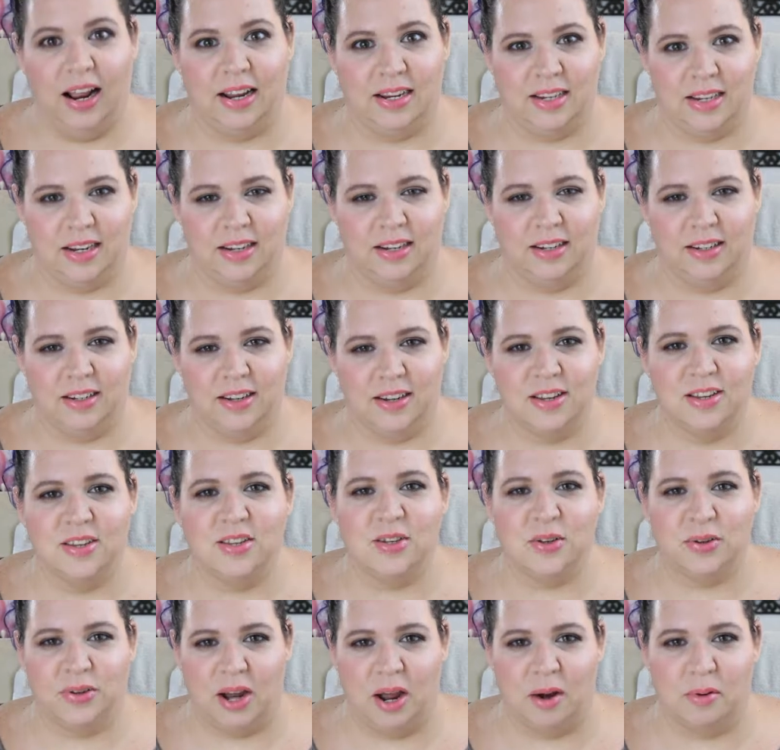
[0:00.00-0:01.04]
I didn't.
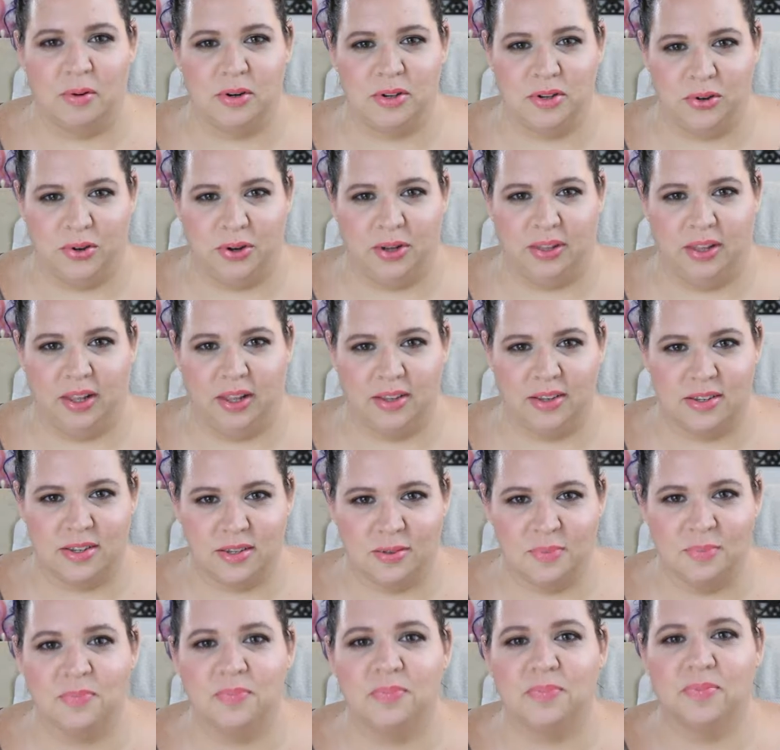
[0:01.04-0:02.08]
So now we're doing
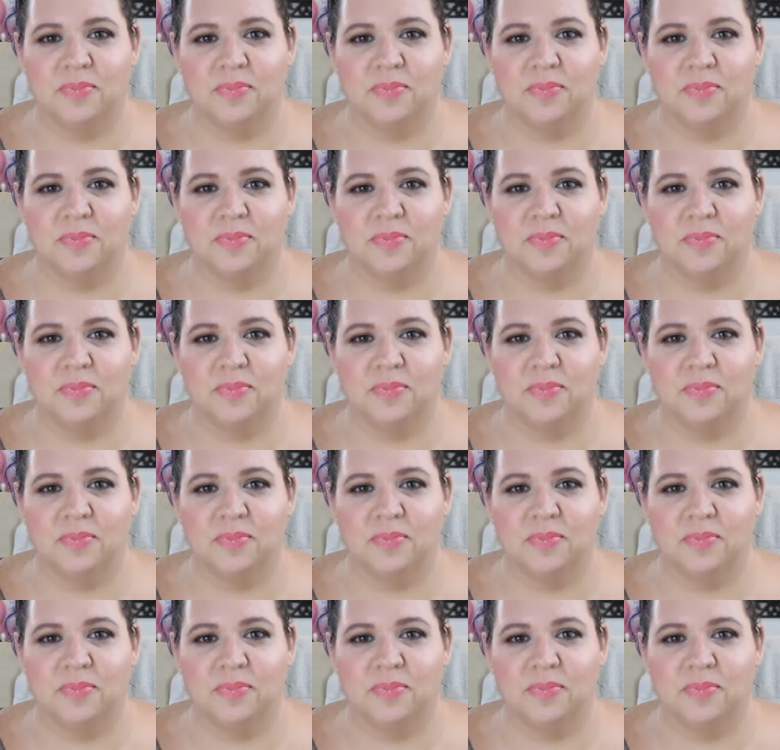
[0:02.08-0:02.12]
this.